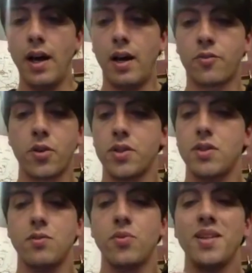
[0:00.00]
Of
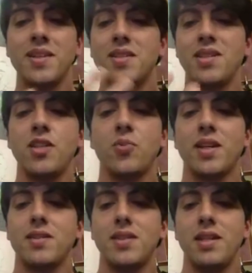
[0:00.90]
course, during this stage, we
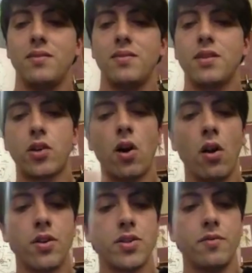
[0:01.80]
can see that the
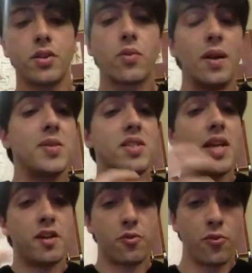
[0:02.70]
colors of the grapes
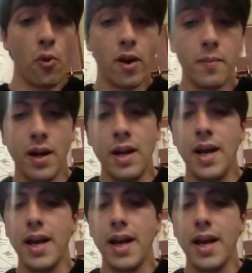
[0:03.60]
take form,